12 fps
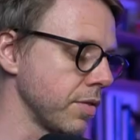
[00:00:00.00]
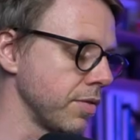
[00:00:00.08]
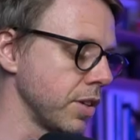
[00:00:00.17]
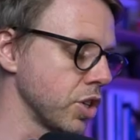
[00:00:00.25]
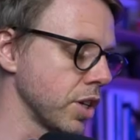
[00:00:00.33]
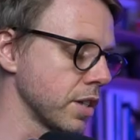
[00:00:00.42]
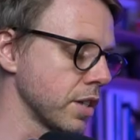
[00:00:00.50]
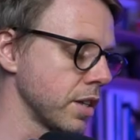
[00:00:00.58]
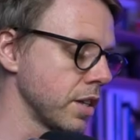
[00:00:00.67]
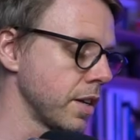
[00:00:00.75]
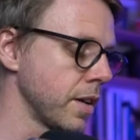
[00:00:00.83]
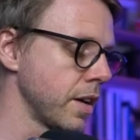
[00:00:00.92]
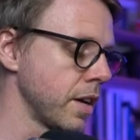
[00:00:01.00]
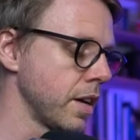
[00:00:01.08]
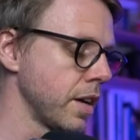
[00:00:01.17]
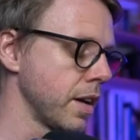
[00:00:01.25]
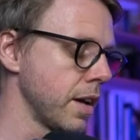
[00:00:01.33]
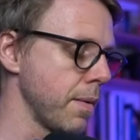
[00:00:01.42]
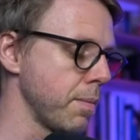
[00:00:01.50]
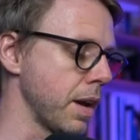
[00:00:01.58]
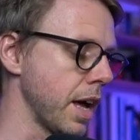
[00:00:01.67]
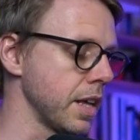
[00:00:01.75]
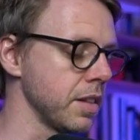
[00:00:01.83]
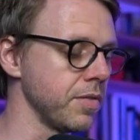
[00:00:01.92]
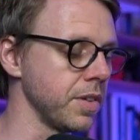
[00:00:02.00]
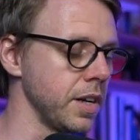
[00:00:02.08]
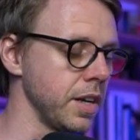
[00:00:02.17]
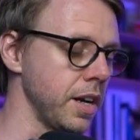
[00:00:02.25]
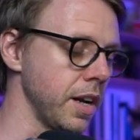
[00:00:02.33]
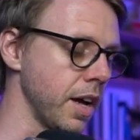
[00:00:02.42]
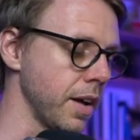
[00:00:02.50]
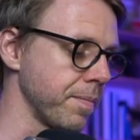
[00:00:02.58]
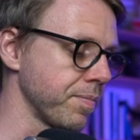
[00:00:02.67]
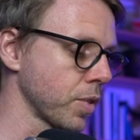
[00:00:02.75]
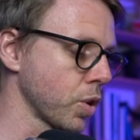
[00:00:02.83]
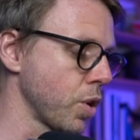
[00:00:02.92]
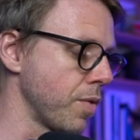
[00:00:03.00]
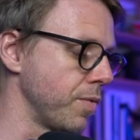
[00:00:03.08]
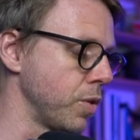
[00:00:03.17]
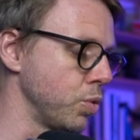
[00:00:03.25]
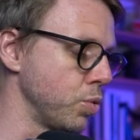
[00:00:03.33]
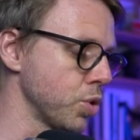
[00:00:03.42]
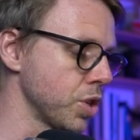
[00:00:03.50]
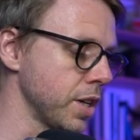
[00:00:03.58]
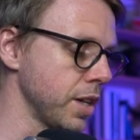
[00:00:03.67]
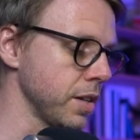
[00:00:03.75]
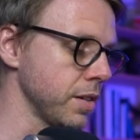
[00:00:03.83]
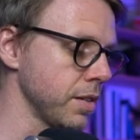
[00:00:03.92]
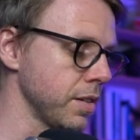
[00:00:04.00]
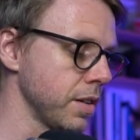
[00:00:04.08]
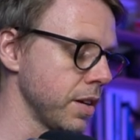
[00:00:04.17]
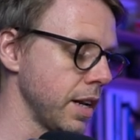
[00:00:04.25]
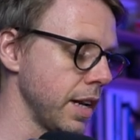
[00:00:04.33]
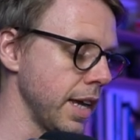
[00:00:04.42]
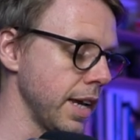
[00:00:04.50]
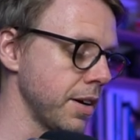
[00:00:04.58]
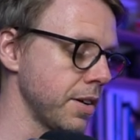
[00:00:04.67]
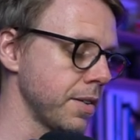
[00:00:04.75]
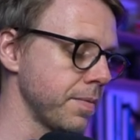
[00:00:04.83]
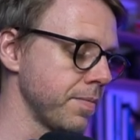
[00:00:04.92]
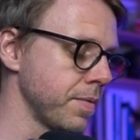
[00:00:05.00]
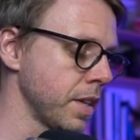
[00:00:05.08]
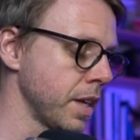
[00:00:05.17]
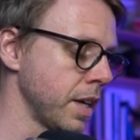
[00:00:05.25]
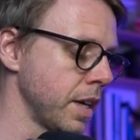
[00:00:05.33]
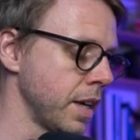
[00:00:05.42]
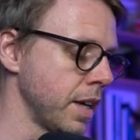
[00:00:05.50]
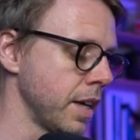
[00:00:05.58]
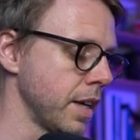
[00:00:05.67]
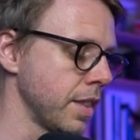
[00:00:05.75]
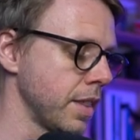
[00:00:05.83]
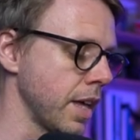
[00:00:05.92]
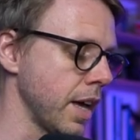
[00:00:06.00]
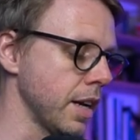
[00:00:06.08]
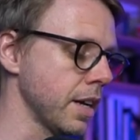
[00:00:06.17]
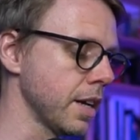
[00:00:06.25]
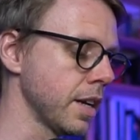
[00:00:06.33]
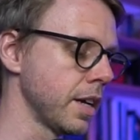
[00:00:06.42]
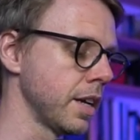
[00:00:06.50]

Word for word: If we just apply the vanilla convolutional layer, then